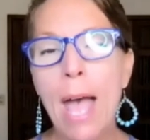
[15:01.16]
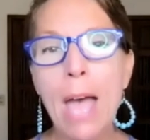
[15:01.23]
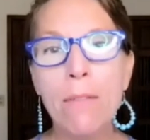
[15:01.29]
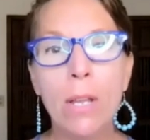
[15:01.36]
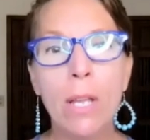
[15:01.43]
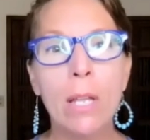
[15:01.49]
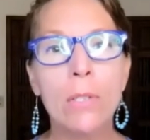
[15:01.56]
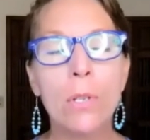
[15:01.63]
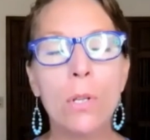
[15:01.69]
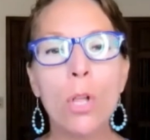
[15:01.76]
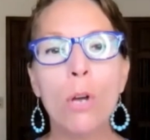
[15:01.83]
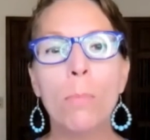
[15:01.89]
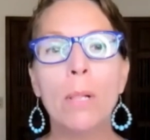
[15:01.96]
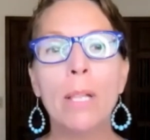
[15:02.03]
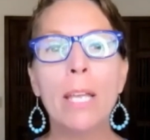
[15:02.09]
advocates
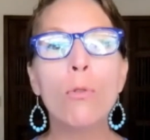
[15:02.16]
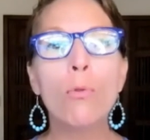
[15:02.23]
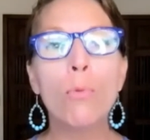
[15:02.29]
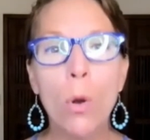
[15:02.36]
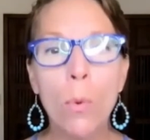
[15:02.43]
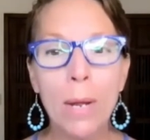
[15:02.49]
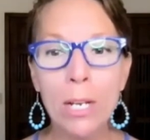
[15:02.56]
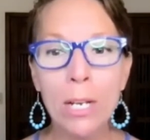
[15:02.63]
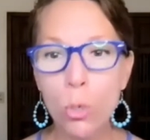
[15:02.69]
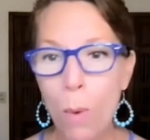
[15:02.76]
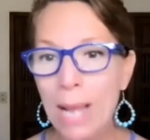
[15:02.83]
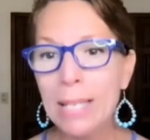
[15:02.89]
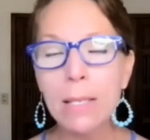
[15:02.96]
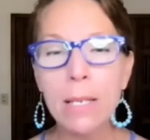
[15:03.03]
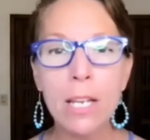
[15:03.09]
globally, growing
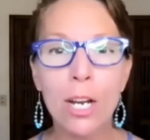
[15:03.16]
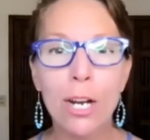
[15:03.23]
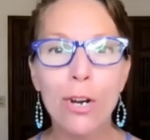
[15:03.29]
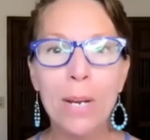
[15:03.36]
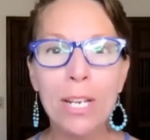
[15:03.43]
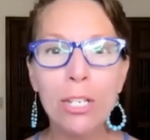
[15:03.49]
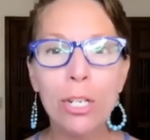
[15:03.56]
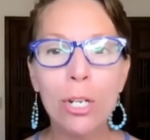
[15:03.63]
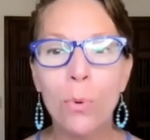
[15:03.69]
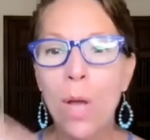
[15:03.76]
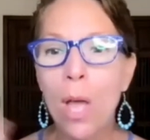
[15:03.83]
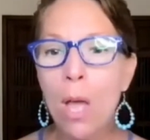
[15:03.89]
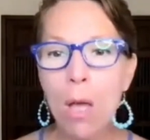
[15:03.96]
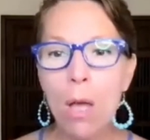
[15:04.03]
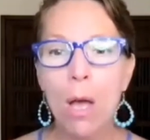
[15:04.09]
twice a year. We do
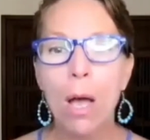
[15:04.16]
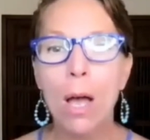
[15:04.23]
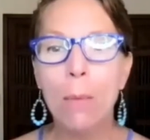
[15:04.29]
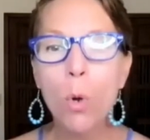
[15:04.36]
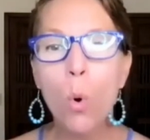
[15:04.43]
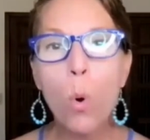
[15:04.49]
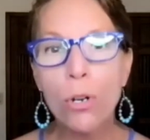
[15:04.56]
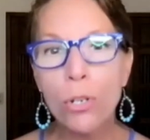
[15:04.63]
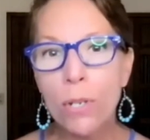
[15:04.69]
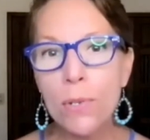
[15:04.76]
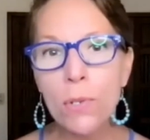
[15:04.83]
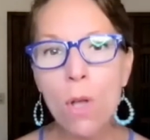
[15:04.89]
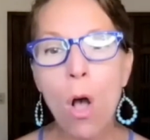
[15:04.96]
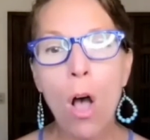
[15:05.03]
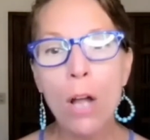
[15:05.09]

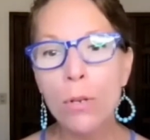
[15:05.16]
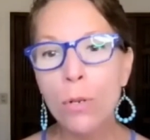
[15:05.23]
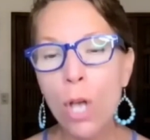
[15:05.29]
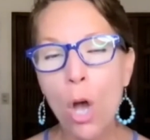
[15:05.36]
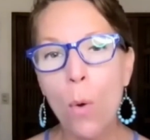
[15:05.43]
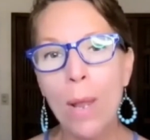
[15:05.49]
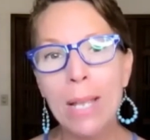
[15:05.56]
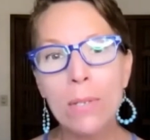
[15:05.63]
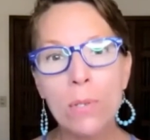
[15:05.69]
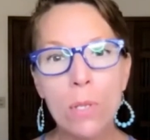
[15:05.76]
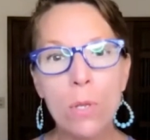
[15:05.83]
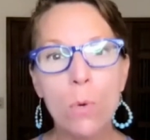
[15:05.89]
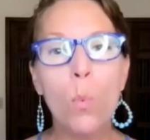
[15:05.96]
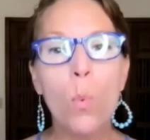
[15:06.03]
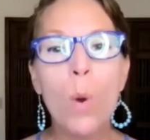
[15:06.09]
courses ongoing so
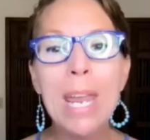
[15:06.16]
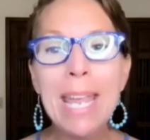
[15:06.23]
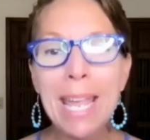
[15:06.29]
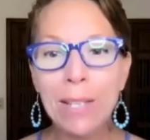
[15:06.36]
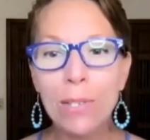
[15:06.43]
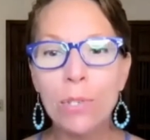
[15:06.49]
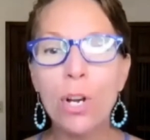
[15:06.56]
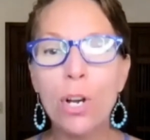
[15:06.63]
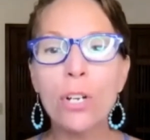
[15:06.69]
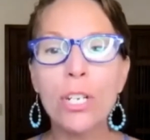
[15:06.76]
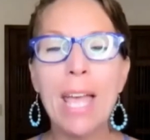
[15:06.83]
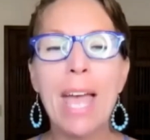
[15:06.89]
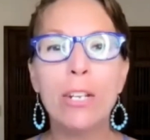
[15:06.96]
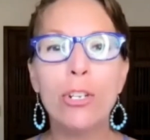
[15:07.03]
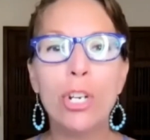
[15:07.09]
that we can start
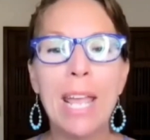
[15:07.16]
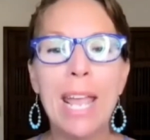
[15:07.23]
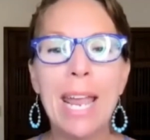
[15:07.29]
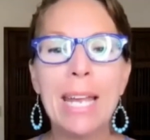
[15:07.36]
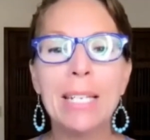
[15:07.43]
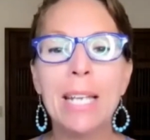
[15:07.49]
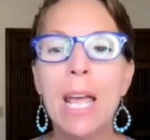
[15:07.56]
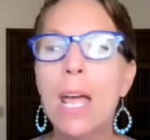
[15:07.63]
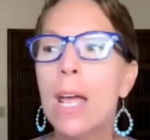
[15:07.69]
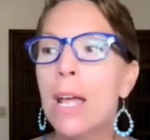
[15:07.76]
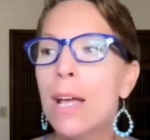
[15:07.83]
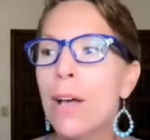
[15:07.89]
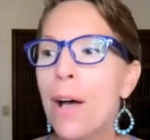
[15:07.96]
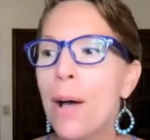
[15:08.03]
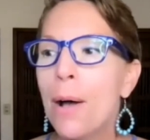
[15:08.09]
to educate
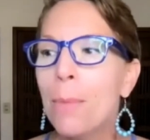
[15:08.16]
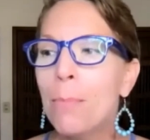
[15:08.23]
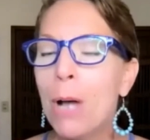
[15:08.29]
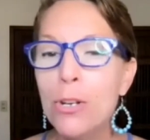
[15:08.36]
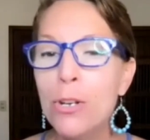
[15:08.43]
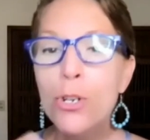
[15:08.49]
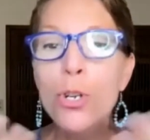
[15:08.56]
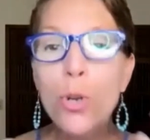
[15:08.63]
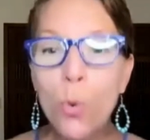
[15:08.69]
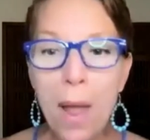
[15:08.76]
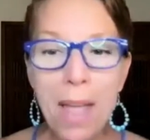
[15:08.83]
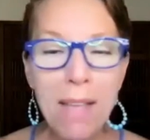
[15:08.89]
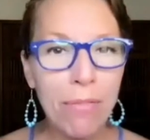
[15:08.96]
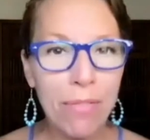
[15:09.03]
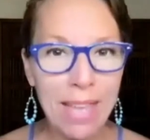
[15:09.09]
a new
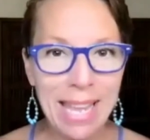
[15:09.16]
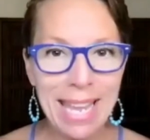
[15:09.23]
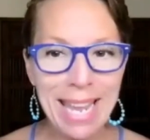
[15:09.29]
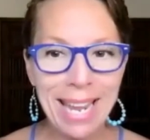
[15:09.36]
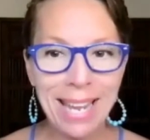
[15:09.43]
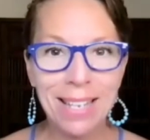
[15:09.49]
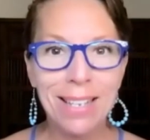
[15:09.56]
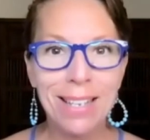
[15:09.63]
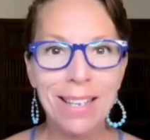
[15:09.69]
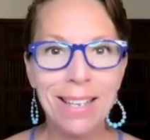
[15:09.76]
way of thinking